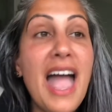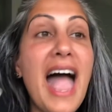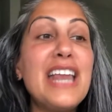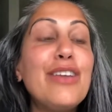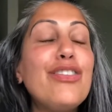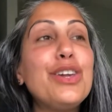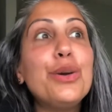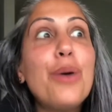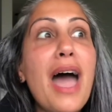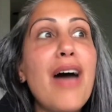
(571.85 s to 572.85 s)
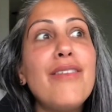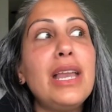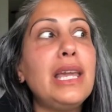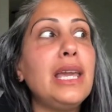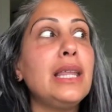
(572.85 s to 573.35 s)
And if you have
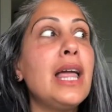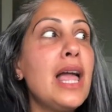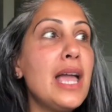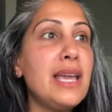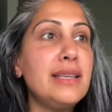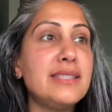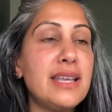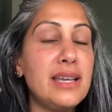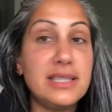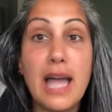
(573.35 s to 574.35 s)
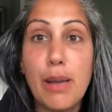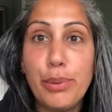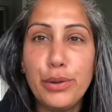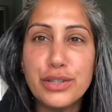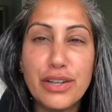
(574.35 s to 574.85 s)
any
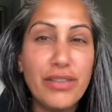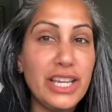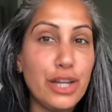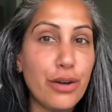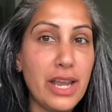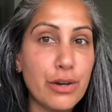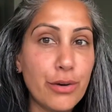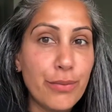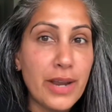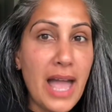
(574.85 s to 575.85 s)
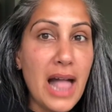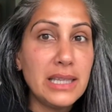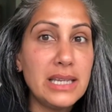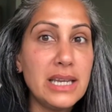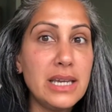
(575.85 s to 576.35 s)
examples of like your inner
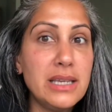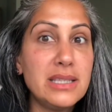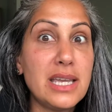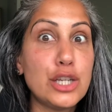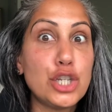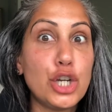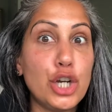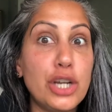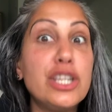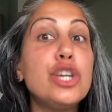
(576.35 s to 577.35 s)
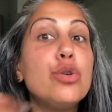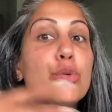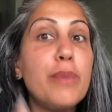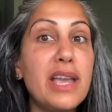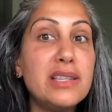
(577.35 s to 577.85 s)
realities that
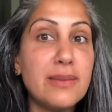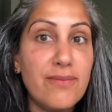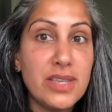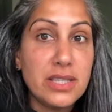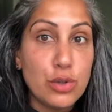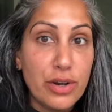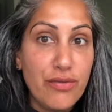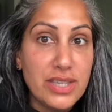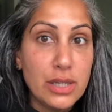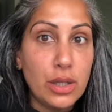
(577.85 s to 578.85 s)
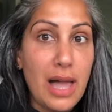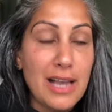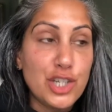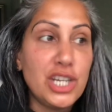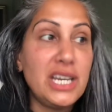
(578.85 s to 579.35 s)
you made some sort of physical
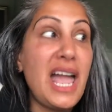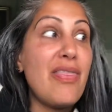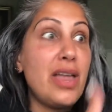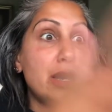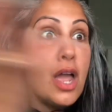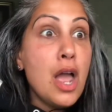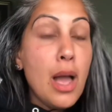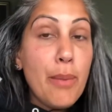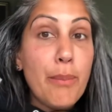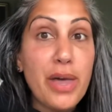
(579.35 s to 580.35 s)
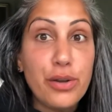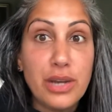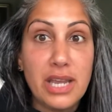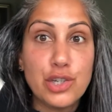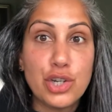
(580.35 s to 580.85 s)
action, and then Mother
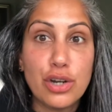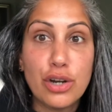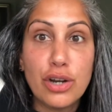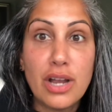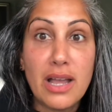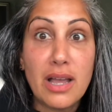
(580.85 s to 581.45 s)
Nature,